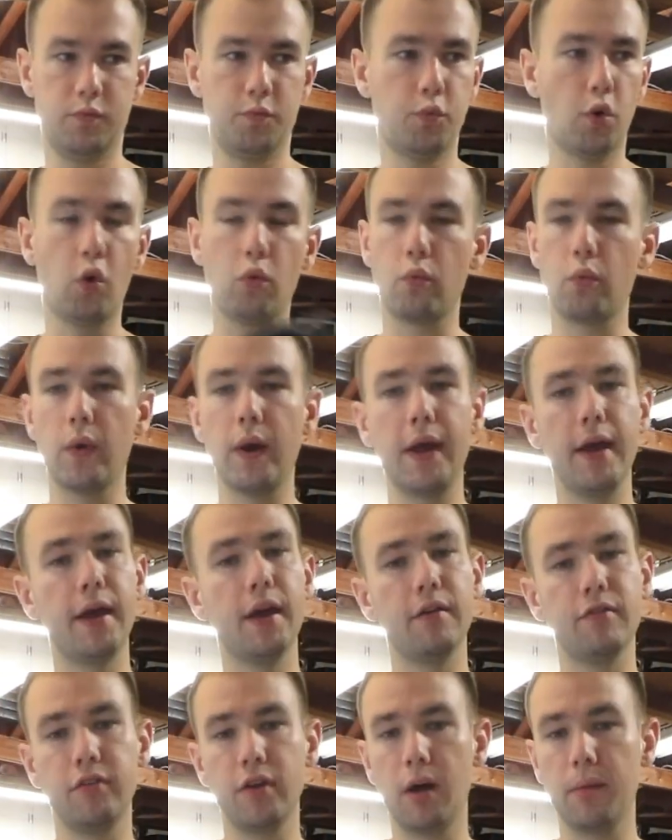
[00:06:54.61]
array
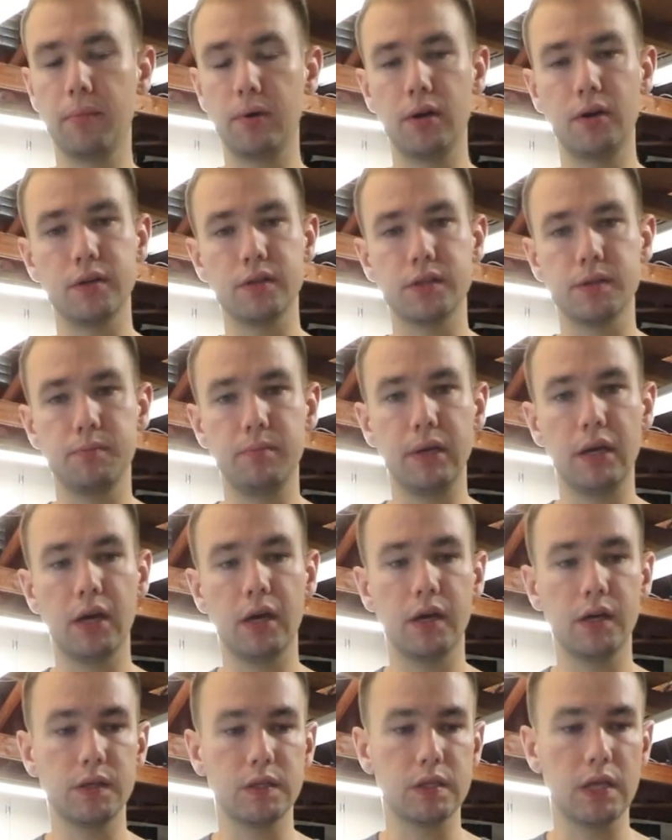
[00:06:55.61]
of numbers
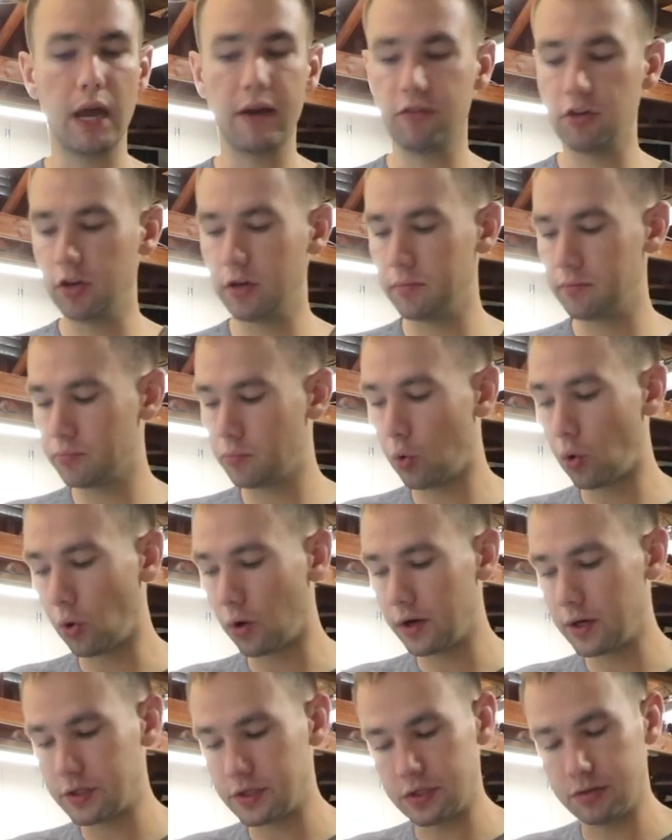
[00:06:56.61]
because every
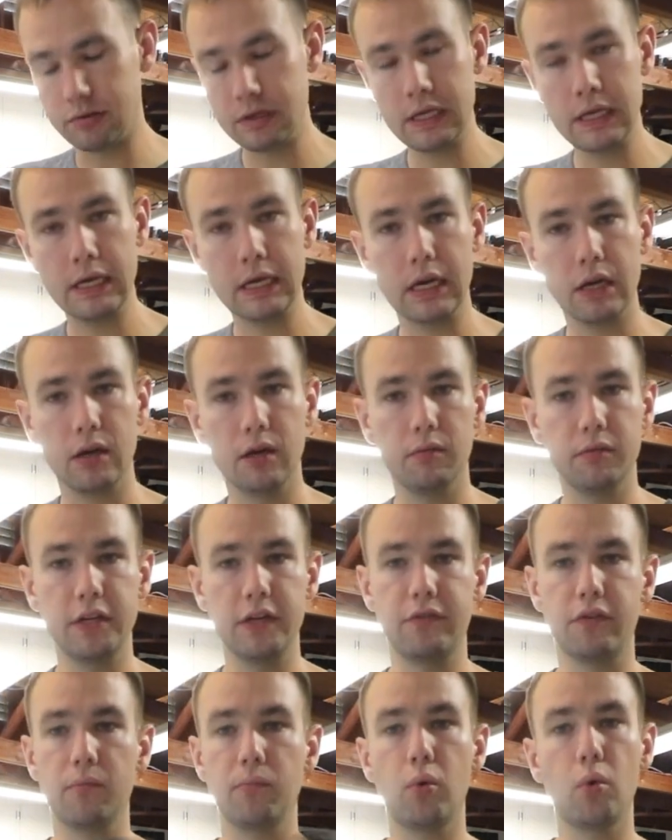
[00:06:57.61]
port is unique,
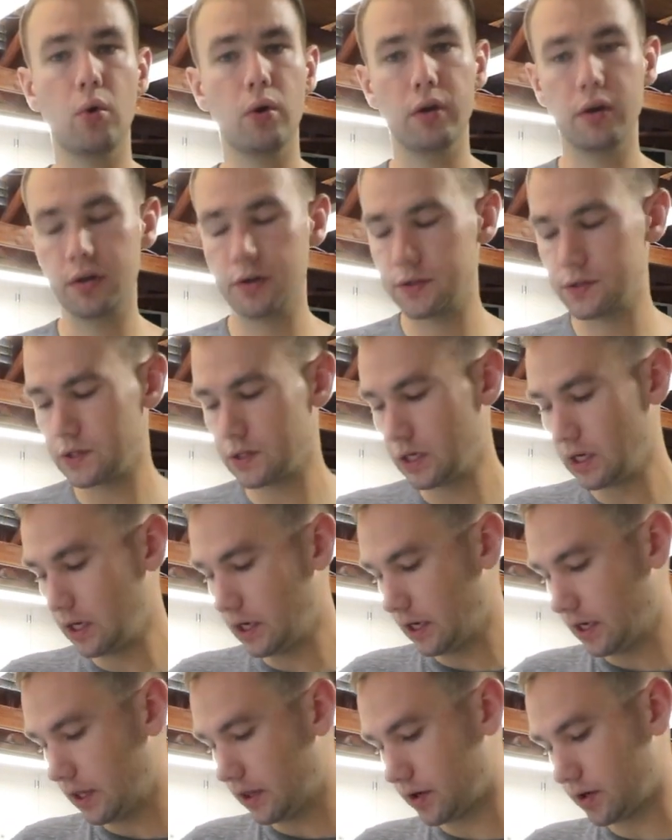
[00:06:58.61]
different porters.
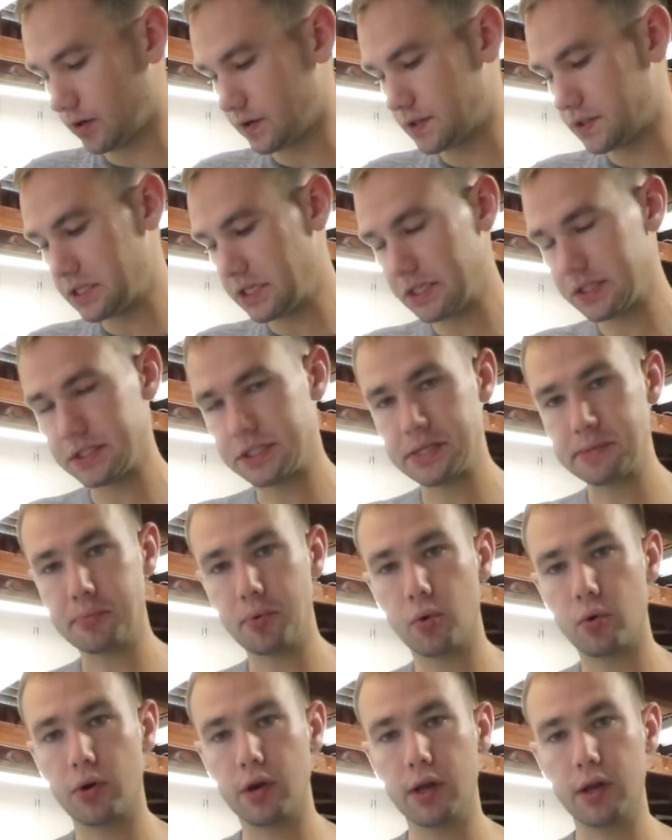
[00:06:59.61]
There's CNC
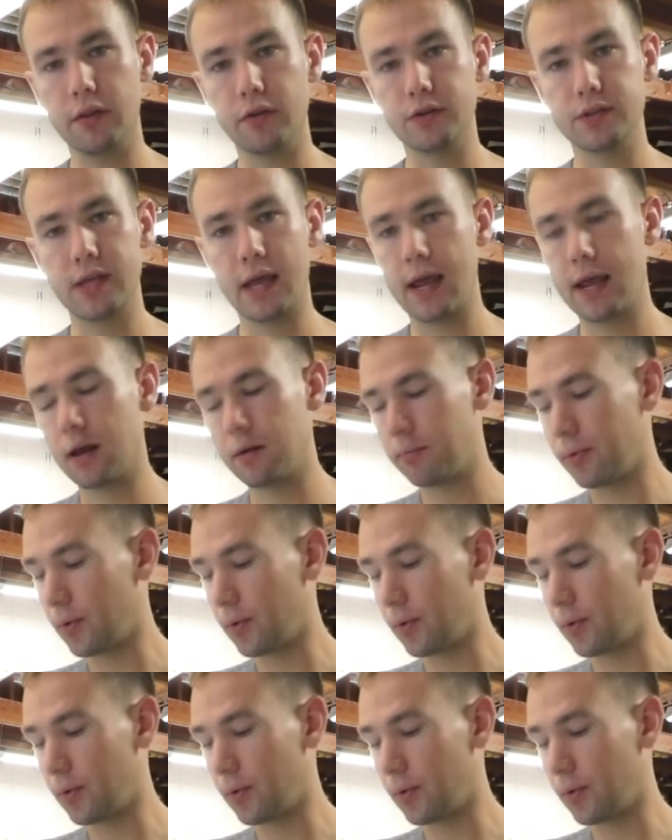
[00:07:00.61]
porting, there's hand